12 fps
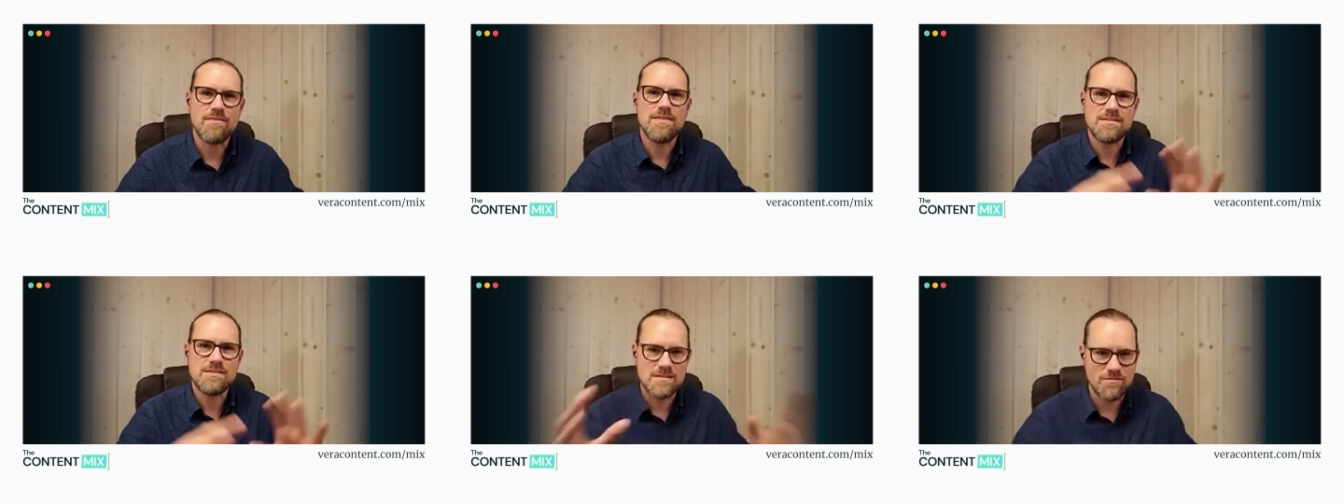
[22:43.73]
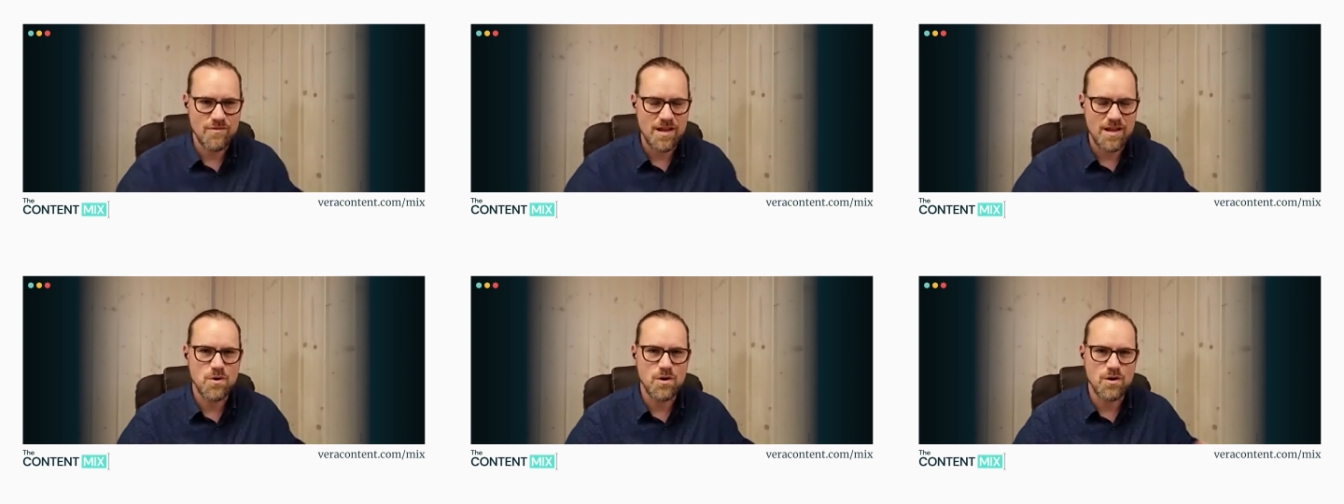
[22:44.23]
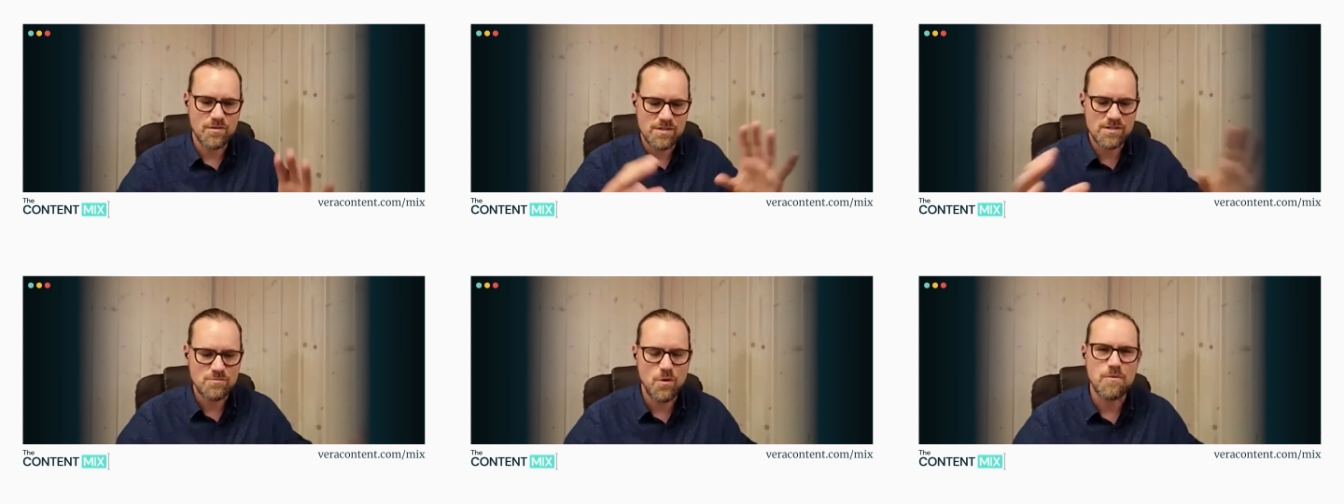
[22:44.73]
this is the framework, this
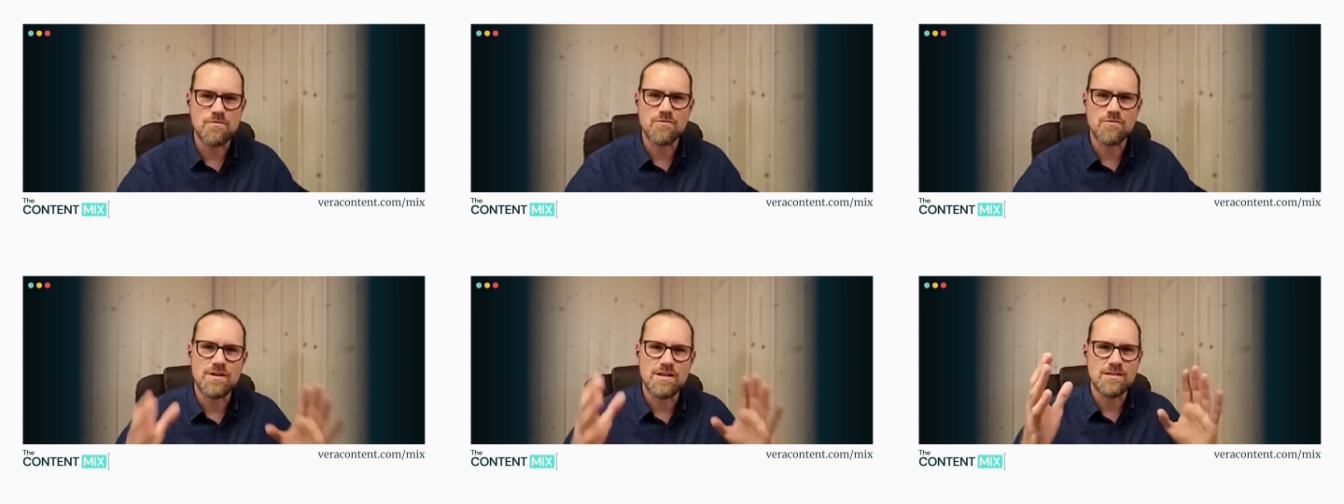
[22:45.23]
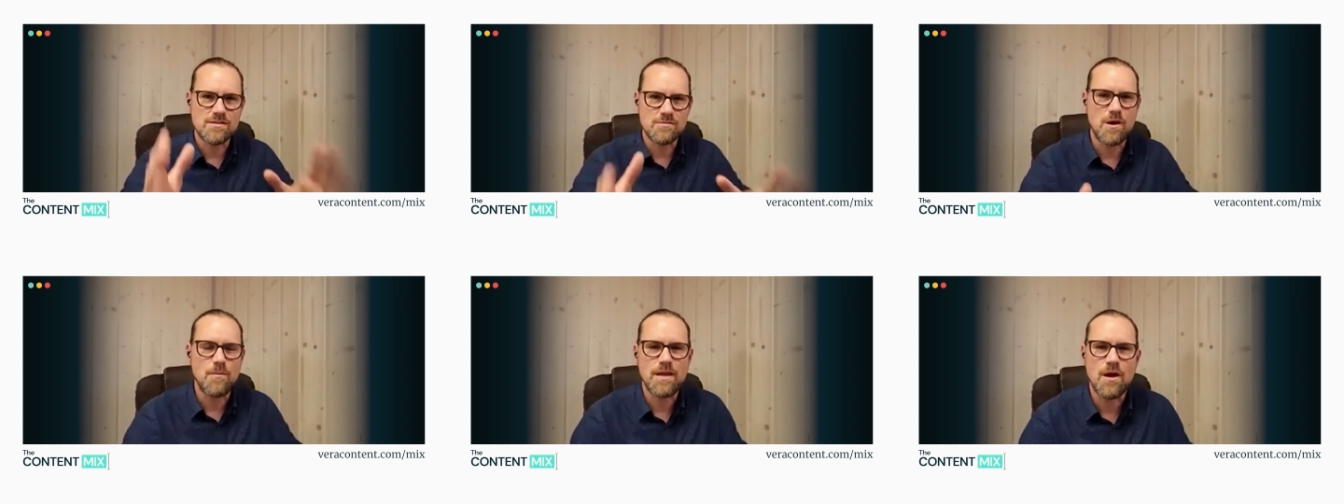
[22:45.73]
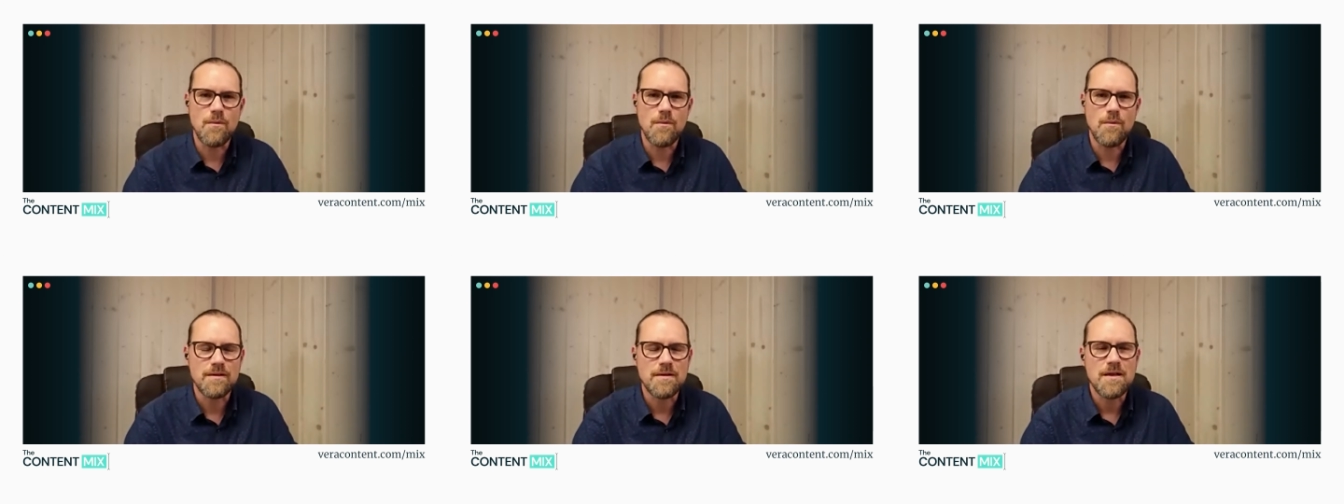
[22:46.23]
is what we've agreed, this is where we're going.